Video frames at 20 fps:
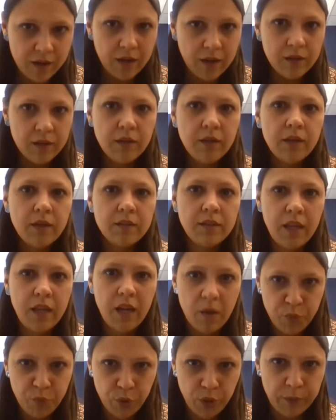Another
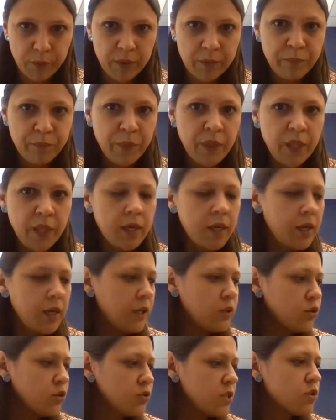is the
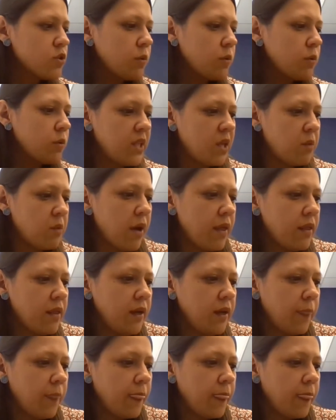burden of proof.